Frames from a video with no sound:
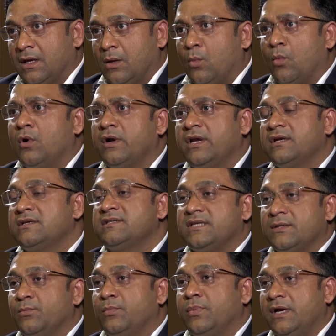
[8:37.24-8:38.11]
What it
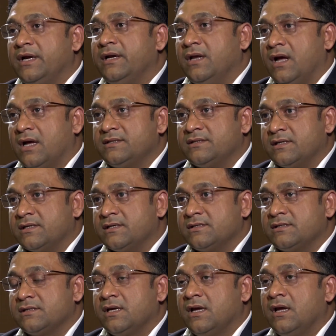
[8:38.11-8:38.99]
simply does
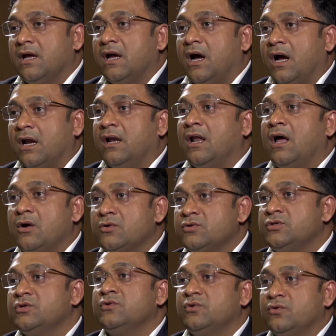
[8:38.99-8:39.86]
is
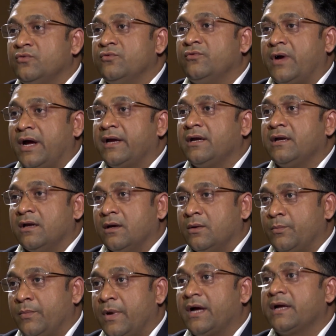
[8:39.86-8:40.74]
allows you to find
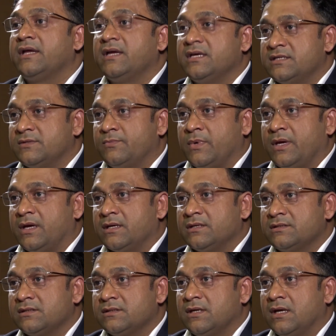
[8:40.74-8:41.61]
a parking
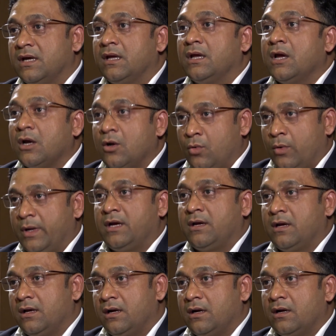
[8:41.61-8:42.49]
space
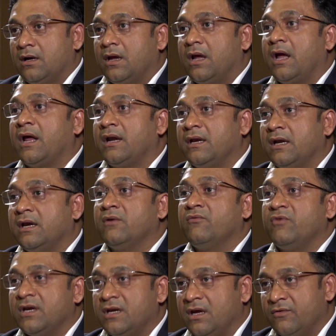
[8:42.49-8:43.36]
quicker and in a
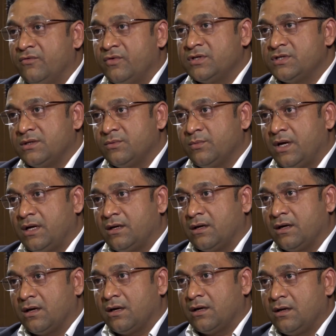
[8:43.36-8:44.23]
very efficient manner.